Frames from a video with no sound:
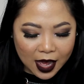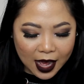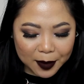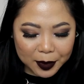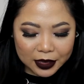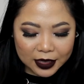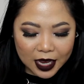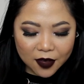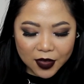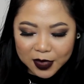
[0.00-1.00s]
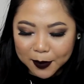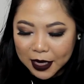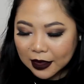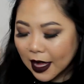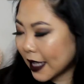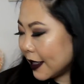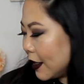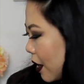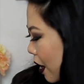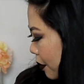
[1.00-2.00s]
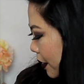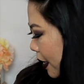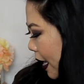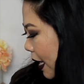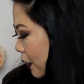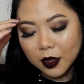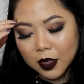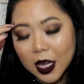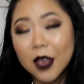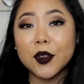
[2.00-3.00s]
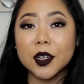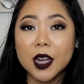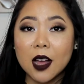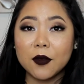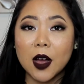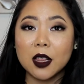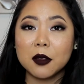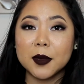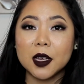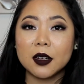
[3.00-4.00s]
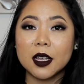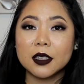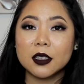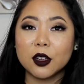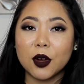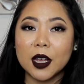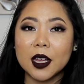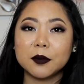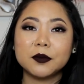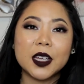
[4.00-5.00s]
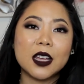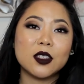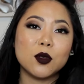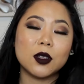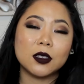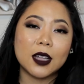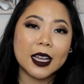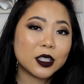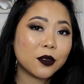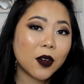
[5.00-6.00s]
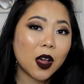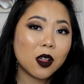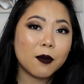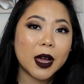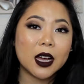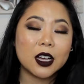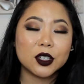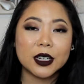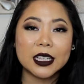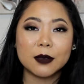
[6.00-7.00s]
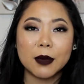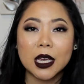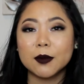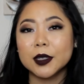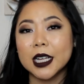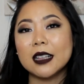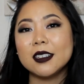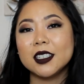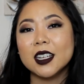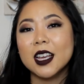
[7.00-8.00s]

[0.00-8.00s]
I believe that's my last update. If you're not following me on Instagram and you would like to follow my one hundred days of makeup challenge,